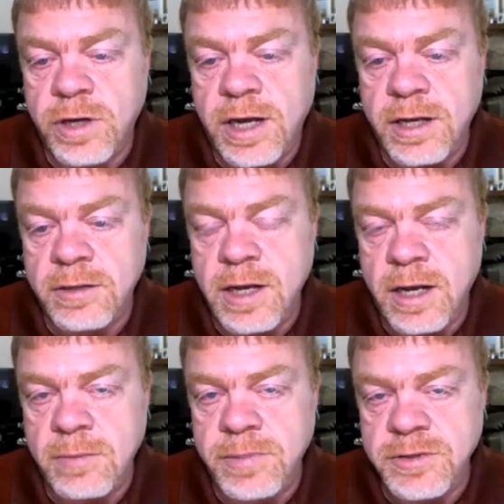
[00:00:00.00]

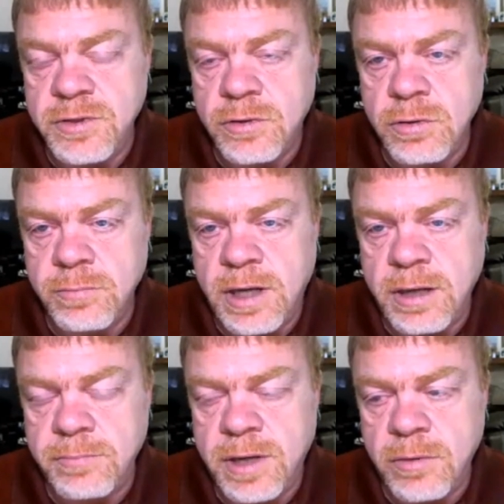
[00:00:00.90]
I'd been told by
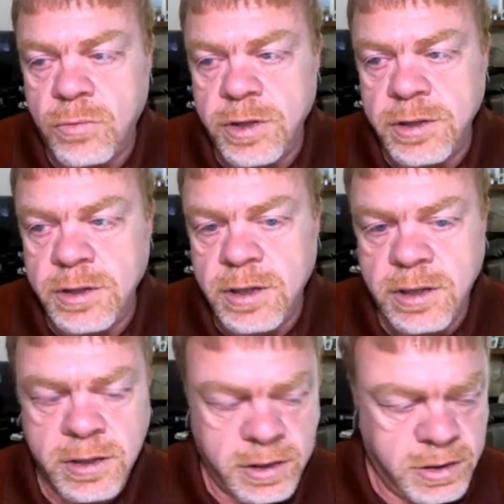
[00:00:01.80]

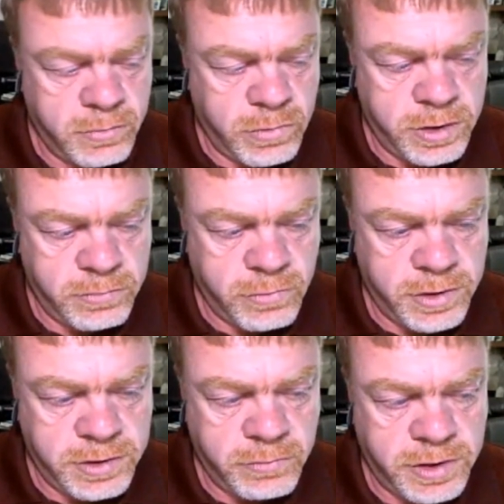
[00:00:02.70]

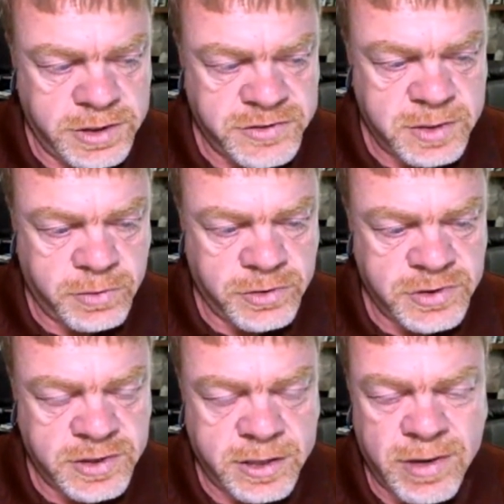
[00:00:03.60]
one Disney
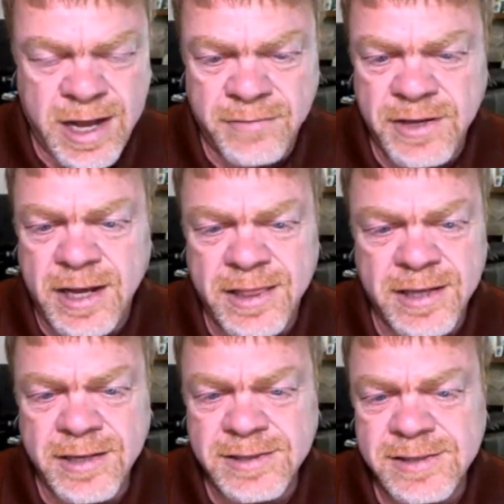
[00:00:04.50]
person, they were having, I
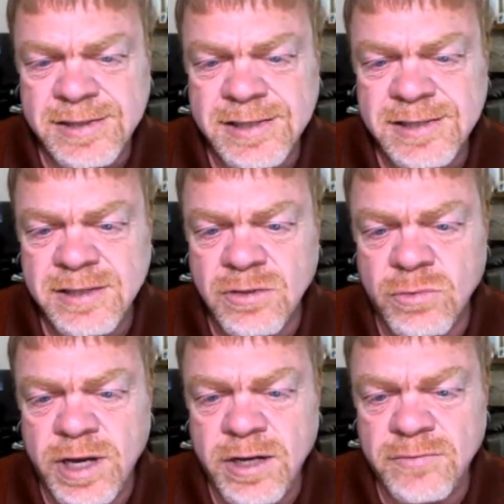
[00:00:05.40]
think, a statistical
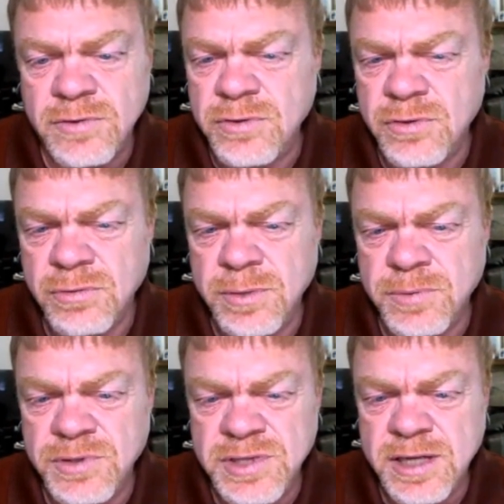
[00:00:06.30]
rate of 2 to
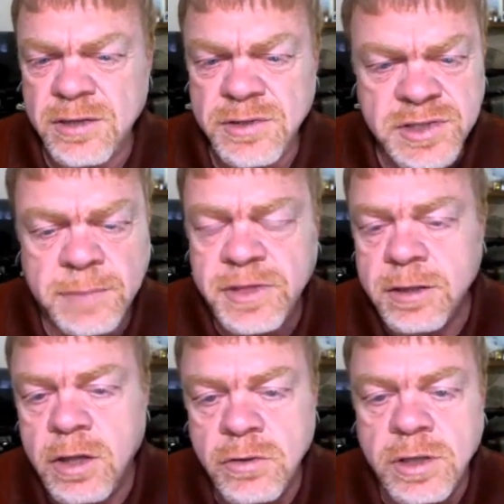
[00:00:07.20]
3% or something
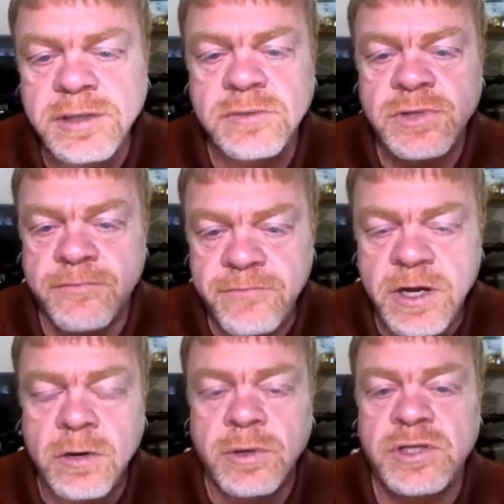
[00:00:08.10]
along those lines. It was a
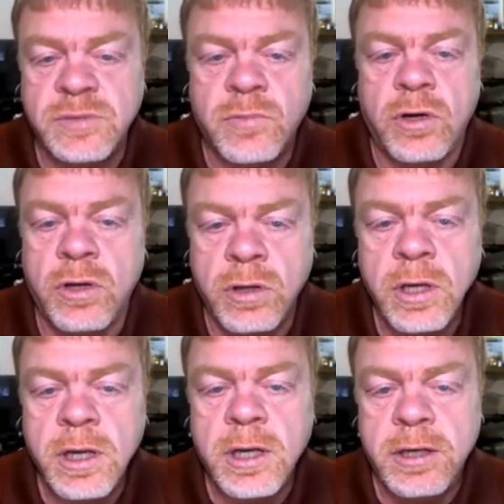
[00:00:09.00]
very small
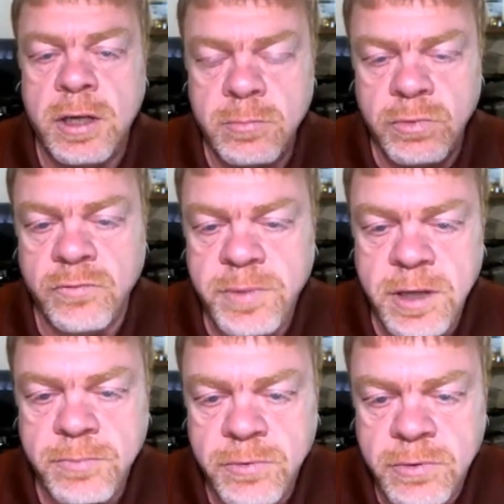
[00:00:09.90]
number of
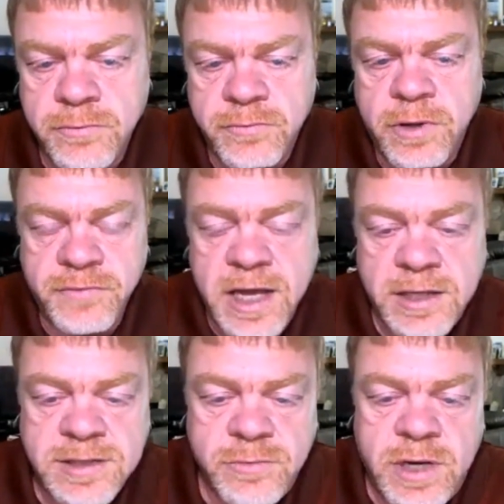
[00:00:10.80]
people of
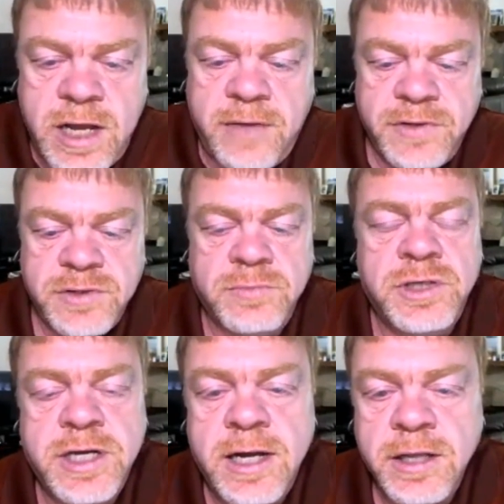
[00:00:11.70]
guests that were having some
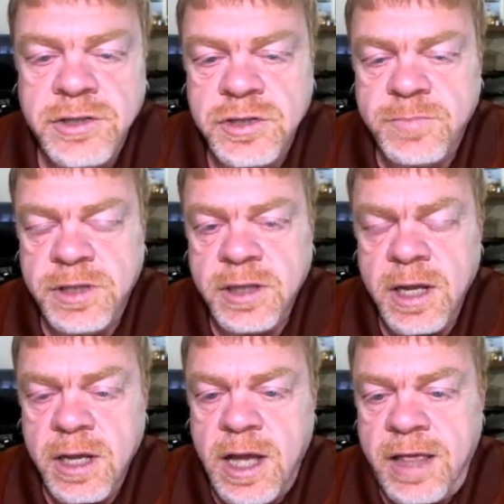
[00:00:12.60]
challenges. But
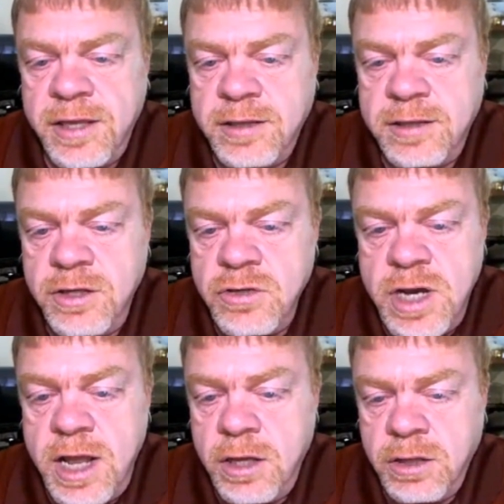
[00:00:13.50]
I think you
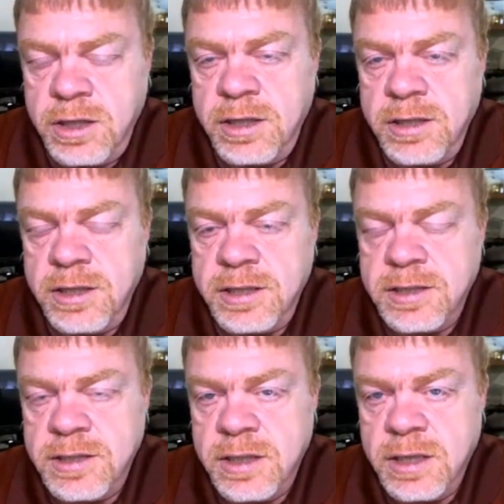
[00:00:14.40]
nailed it in
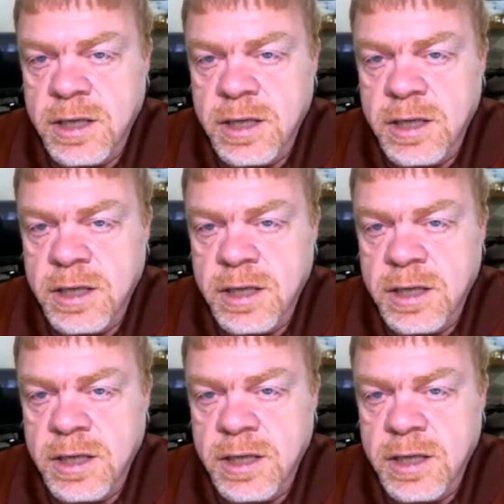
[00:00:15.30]
that